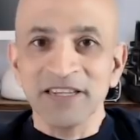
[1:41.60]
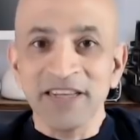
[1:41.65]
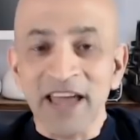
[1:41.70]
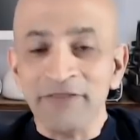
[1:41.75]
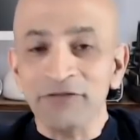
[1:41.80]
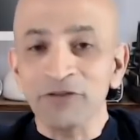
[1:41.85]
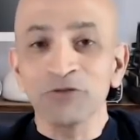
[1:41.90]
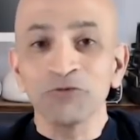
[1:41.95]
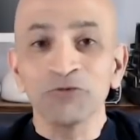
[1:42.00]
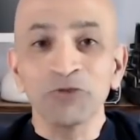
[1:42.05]

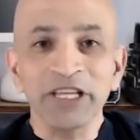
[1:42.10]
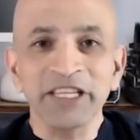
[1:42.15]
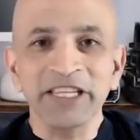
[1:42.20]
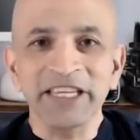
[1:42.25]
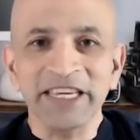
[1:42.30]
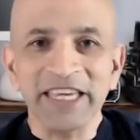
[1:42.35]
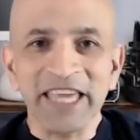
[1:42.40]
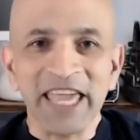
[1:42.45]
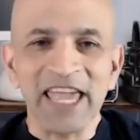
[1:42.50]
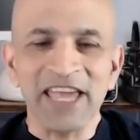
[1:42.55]
never
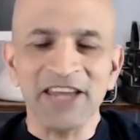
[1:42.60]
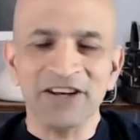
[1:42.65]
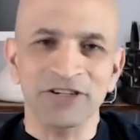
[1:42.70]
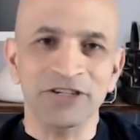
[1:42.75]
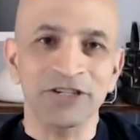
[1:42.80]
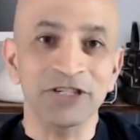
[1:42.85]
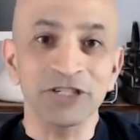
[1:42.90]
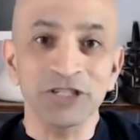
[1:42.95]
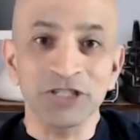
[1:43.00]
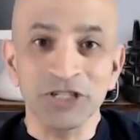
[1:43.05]
really
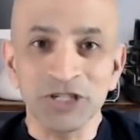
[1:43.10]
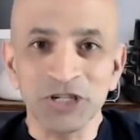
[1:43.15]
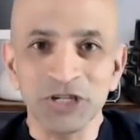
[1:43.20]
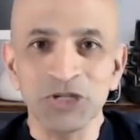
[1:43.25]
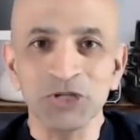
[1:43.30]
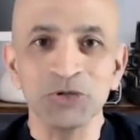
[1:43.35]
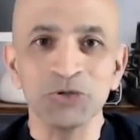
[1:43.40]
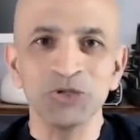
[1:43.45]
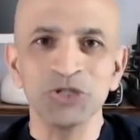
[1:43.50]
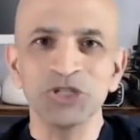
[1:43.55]
cater
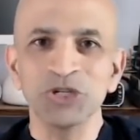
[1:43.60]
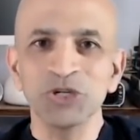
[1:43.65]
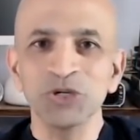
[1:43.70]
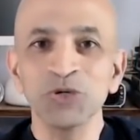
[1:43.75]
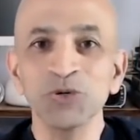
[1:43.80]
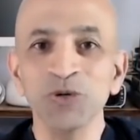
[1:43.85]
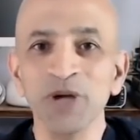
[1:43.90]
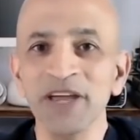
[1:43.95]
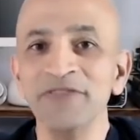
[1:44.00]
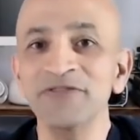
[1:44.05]
to
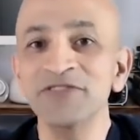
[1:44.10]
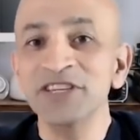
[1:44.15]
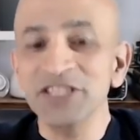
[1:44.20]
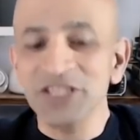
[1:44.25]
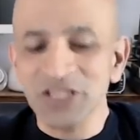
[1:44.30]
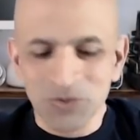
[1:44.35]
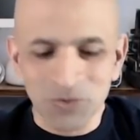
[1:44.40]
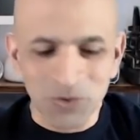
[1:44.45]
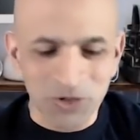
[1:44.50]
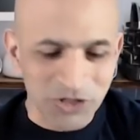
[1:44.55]
you if
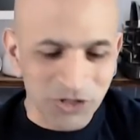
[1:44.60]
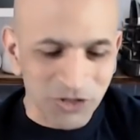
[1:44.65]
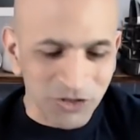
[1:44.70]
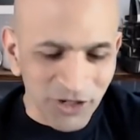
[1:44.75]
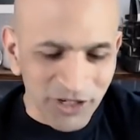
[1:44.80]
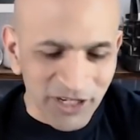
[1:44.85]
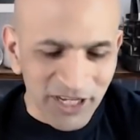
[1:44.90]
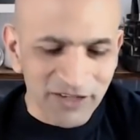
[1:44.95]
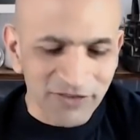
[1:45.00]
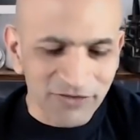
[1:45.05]
this is what you're
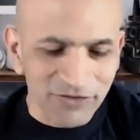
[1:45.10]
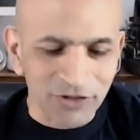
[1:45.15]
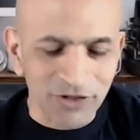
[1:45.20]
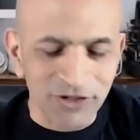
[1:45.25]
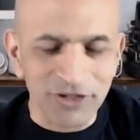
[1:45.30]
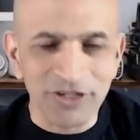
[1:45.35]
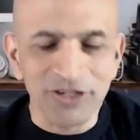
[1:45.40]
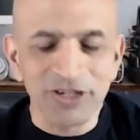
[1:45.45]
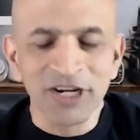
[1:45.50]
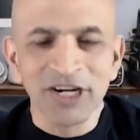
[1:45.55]
looking
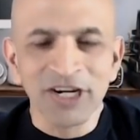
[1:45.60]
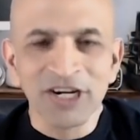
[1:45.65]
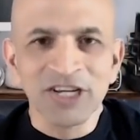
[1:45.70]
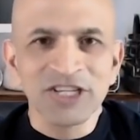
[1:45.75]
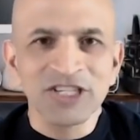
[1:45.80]
for.